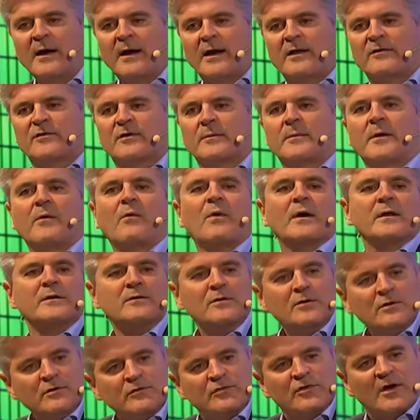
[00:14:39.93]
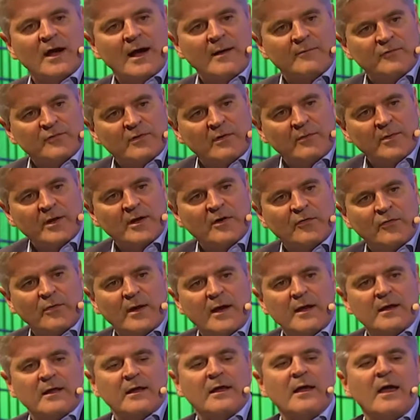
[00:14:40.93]
It's going to be what new jobs are so we
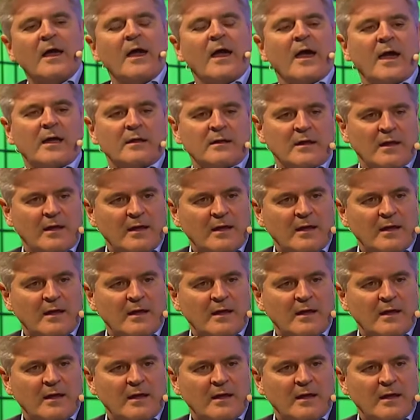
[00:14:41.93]
creating. So what new jobs?